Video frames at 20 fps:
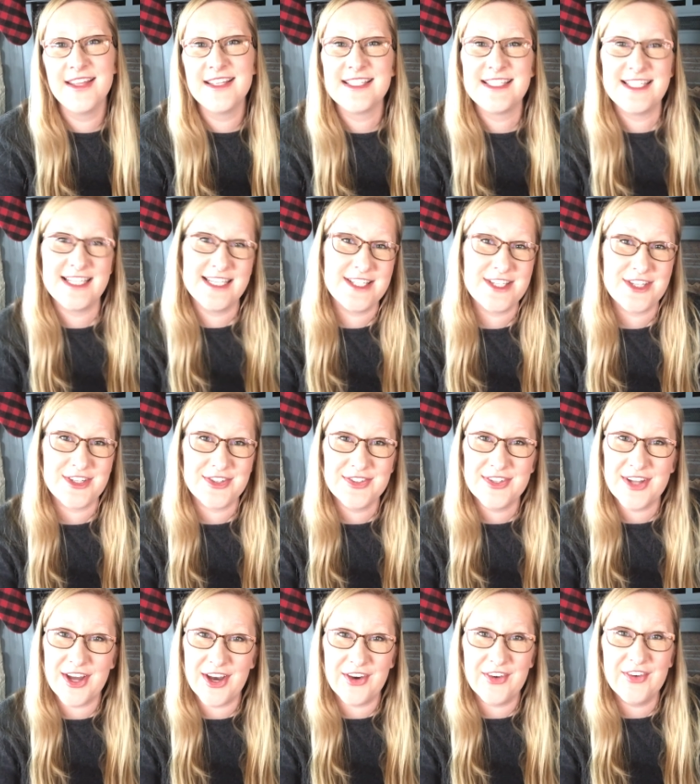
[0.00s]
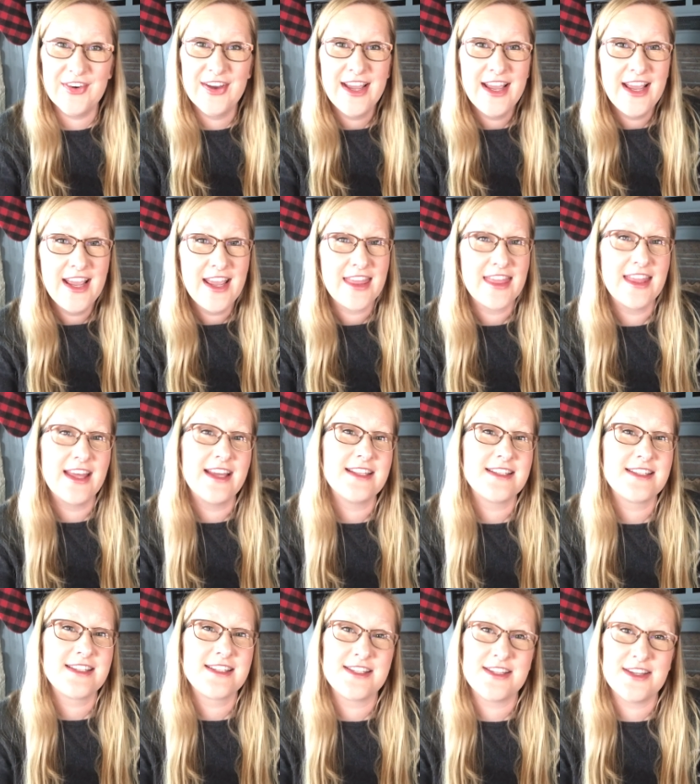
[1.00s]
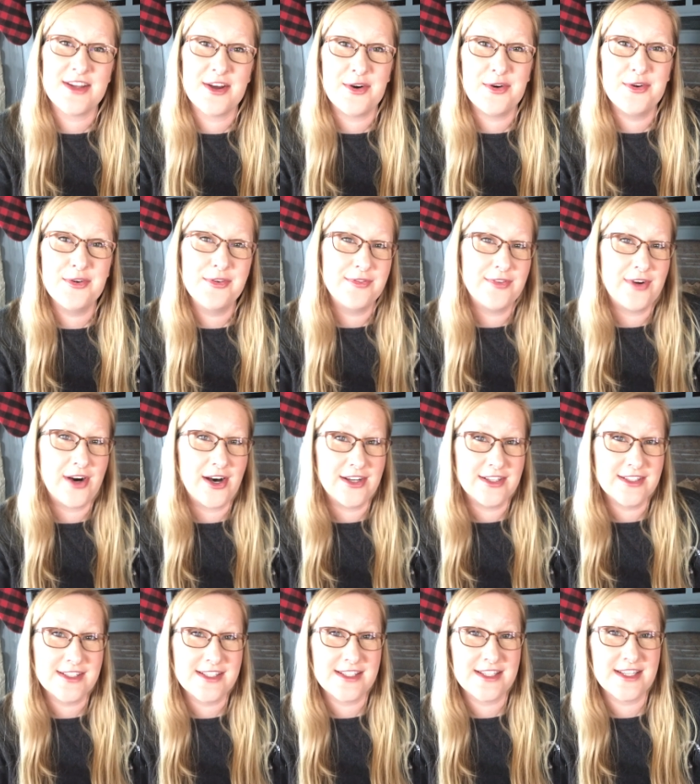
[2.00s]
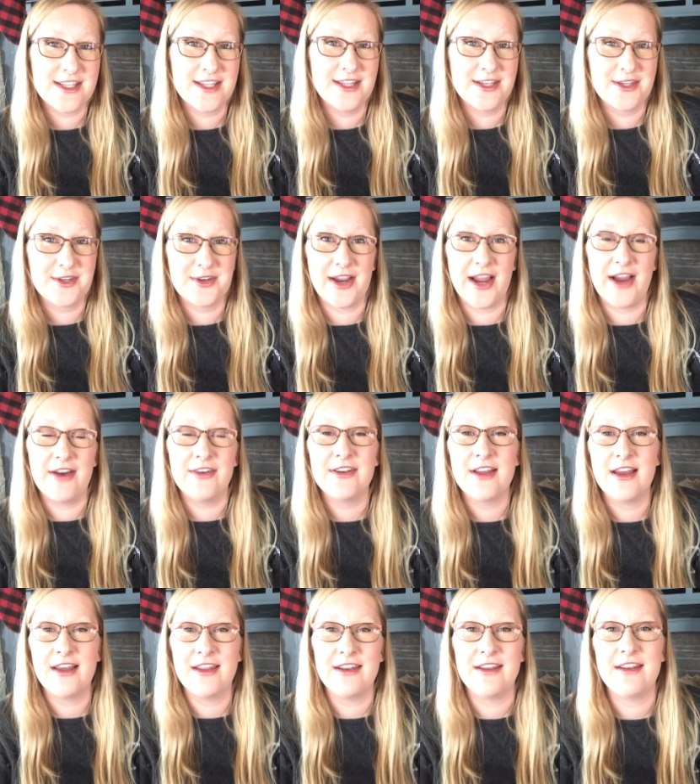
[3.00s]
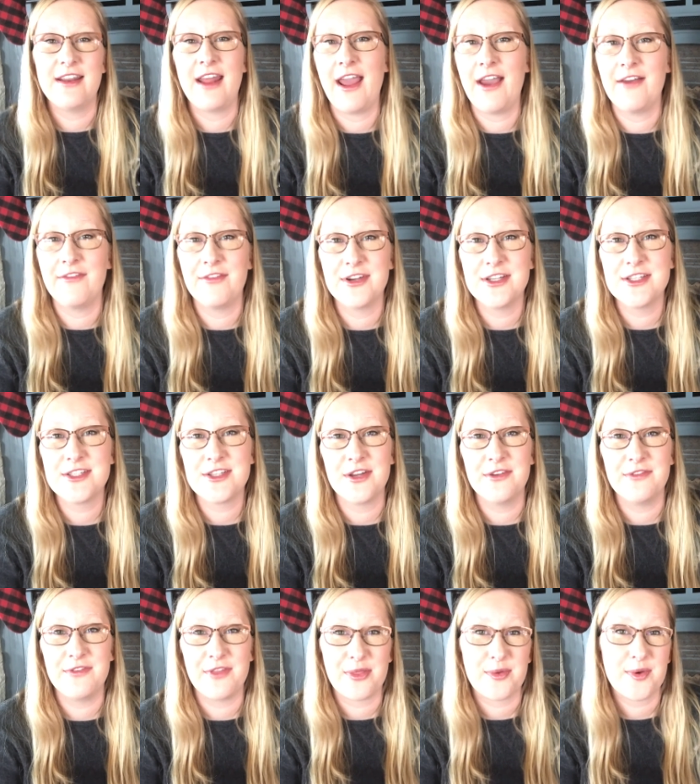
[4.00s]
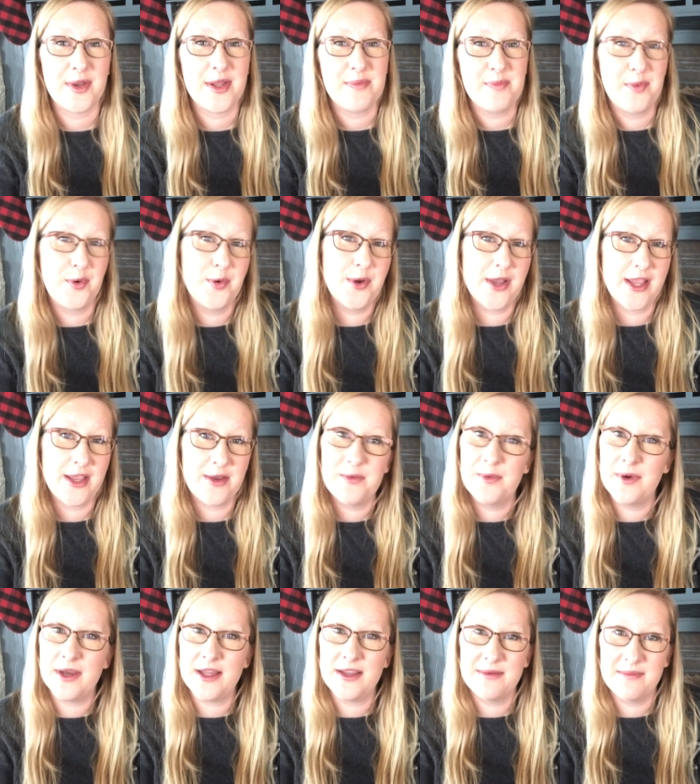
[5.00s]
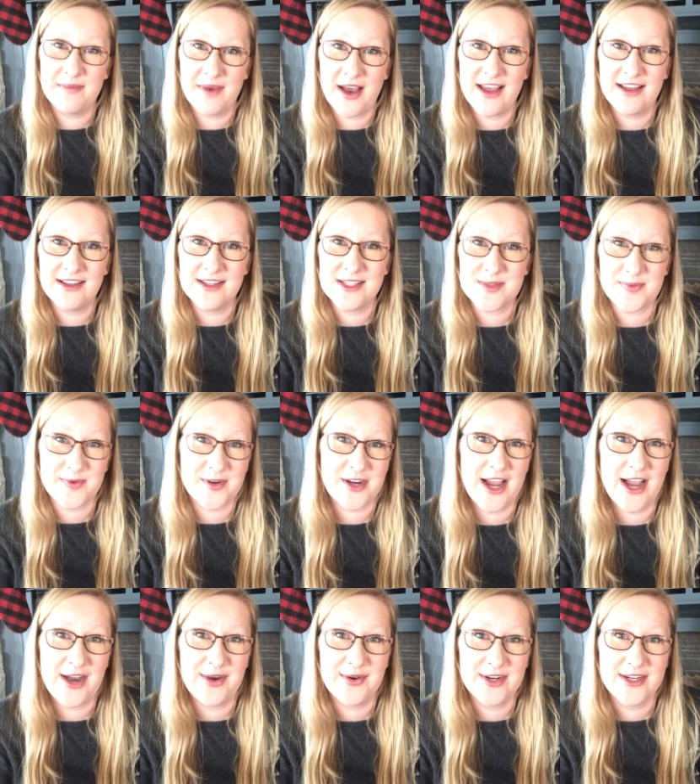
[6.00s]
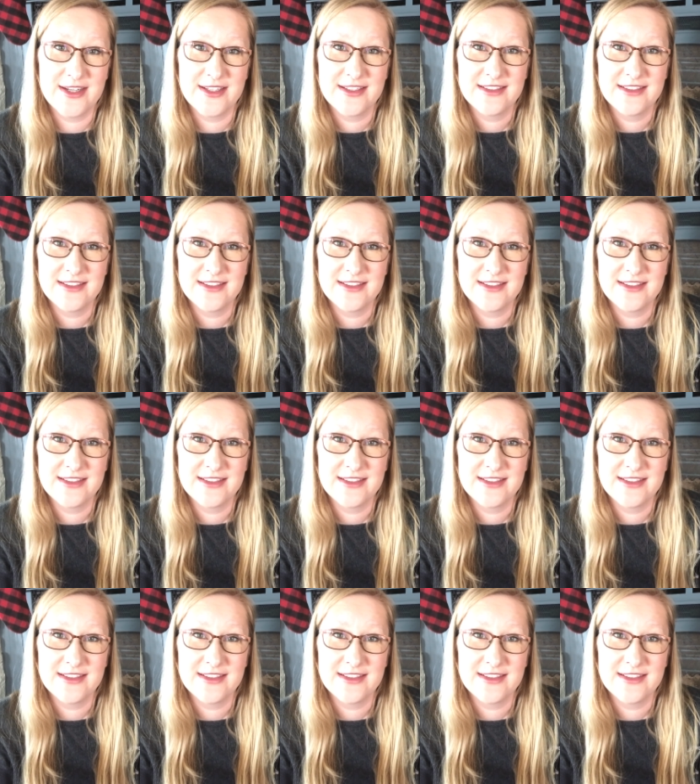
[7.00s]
Did you know that snow falls to the ground at an average of 3.1 miles per hour?